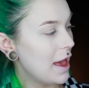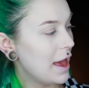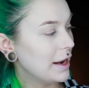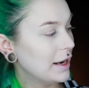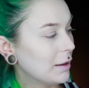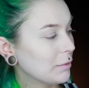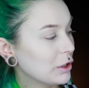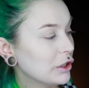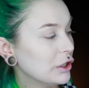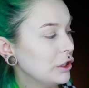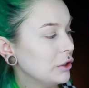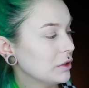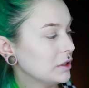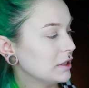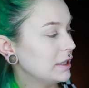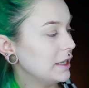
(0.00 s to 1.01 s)
And I'm gonna
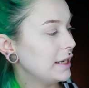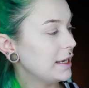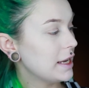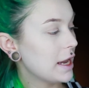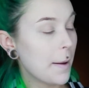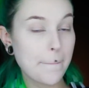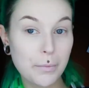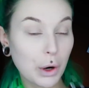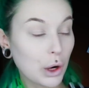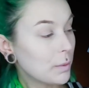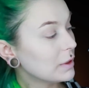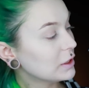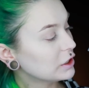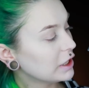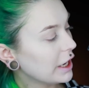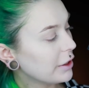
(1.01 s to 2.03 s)
use the
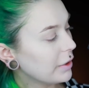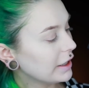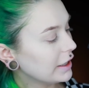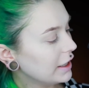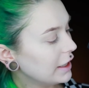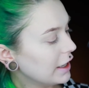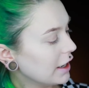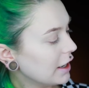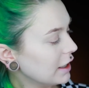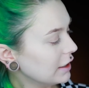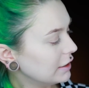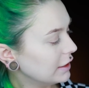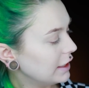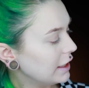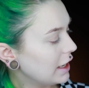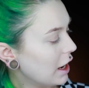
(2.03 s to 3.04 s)
purple shade right here,
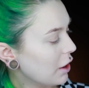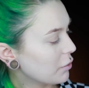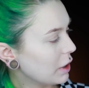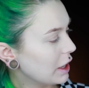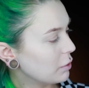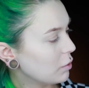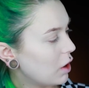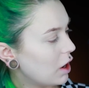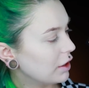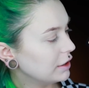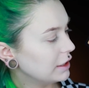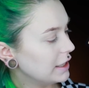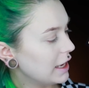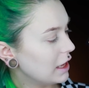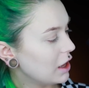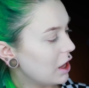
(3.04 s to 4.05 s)
the red one,
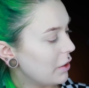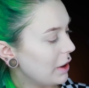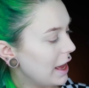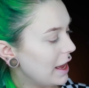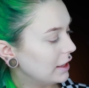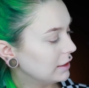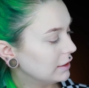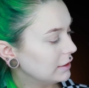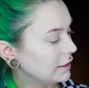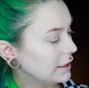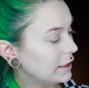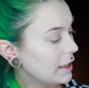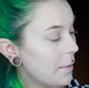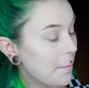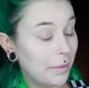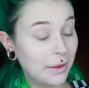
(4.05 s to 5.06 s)
the yellow, and
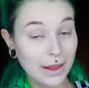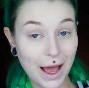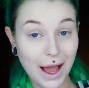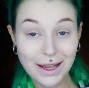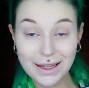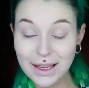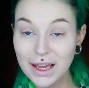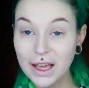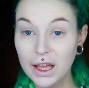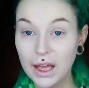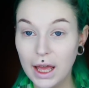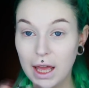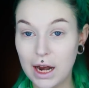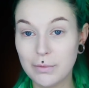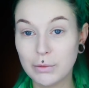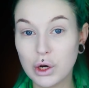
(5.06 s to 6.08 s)
the black.
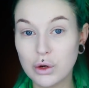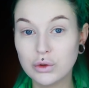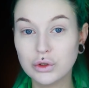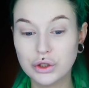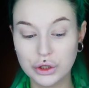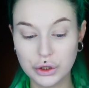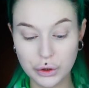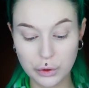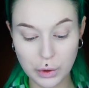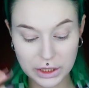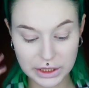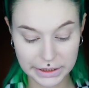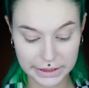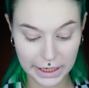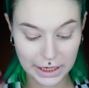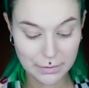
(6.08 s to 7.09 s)
And I'm going to
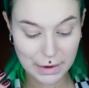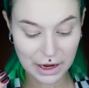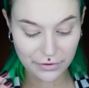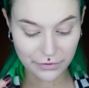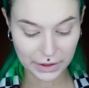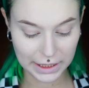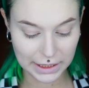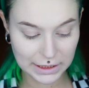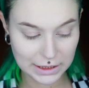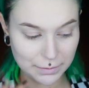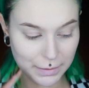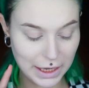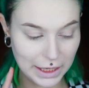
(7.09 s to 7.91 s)
shade my face,